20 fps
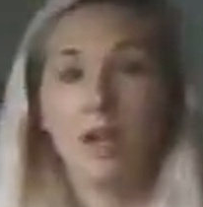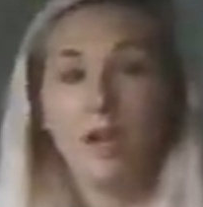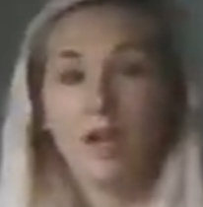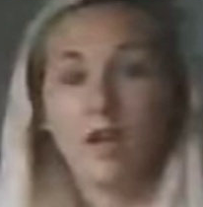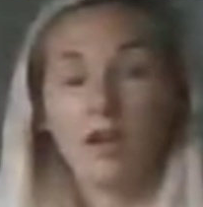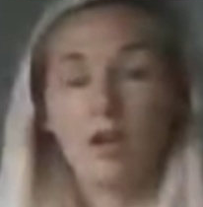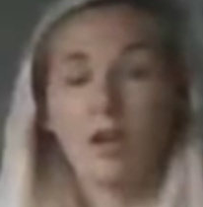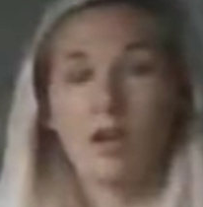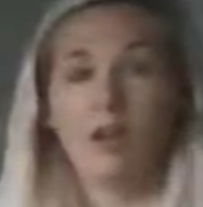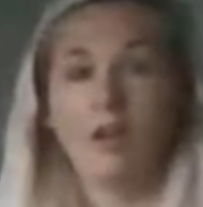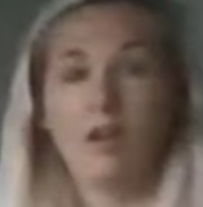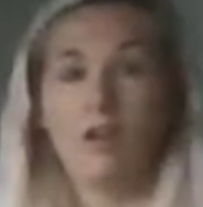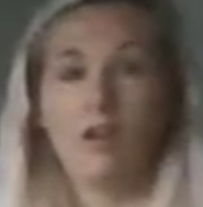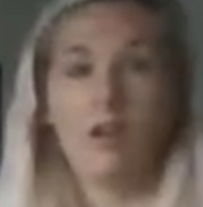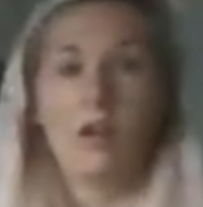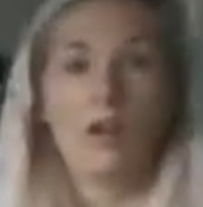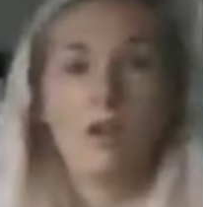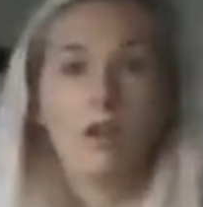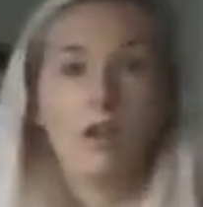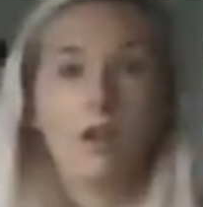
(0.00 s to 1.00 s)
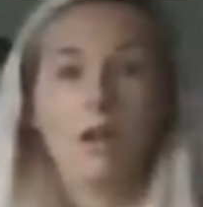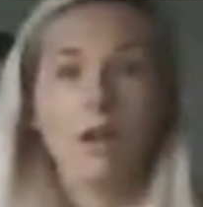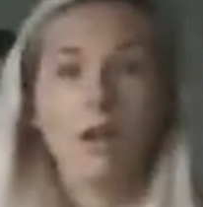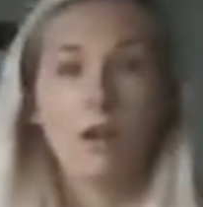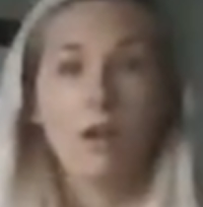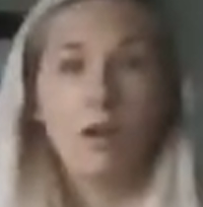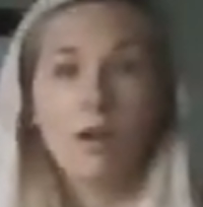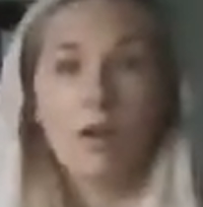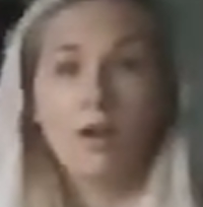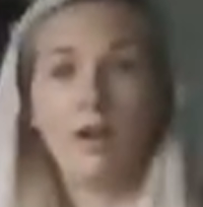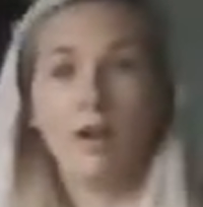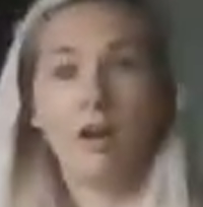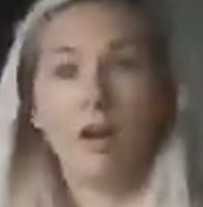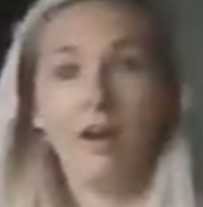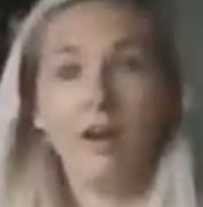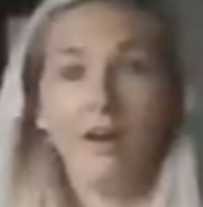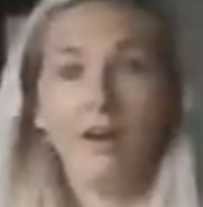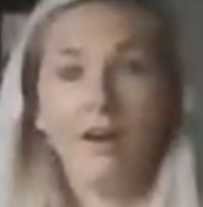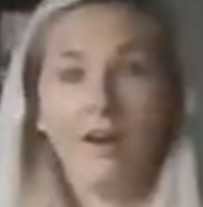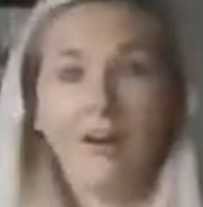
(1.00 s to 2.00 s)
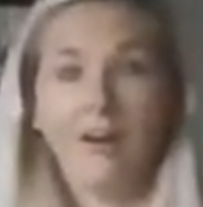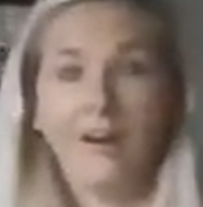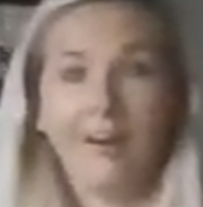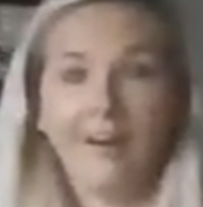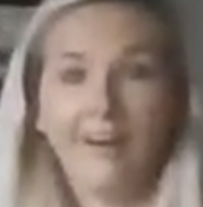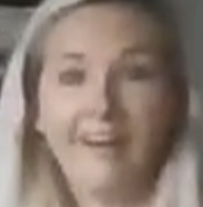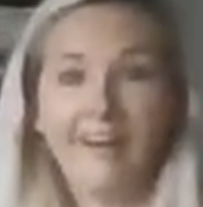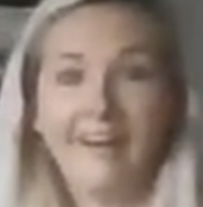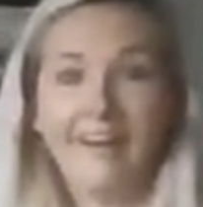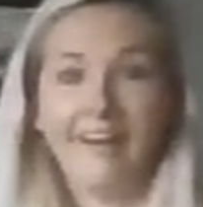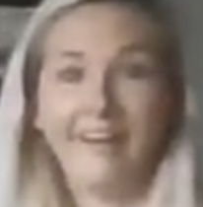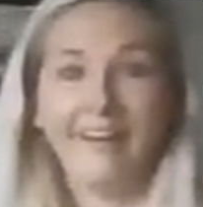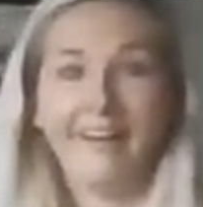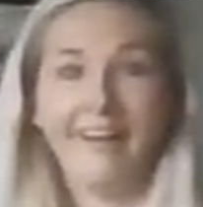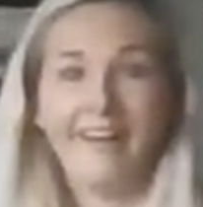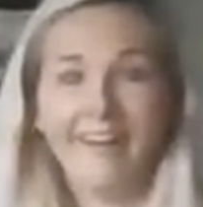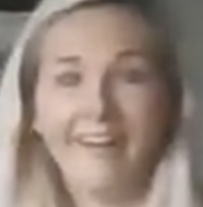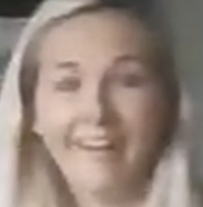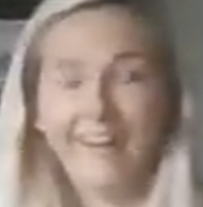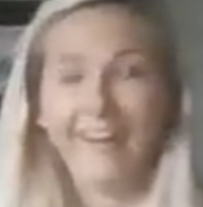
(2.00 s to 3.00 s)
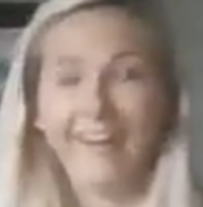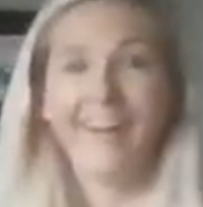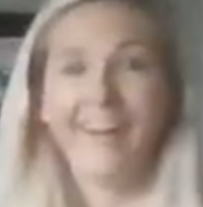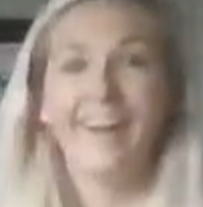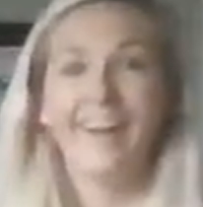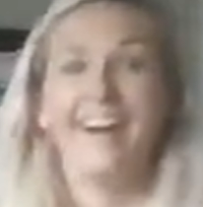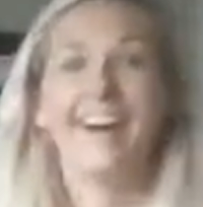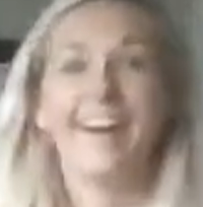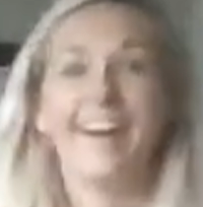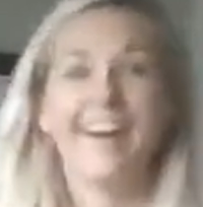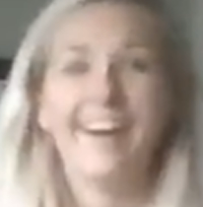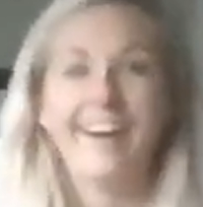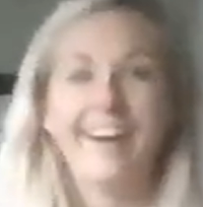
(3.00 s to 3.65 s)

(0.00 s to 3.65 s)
Nothing is said.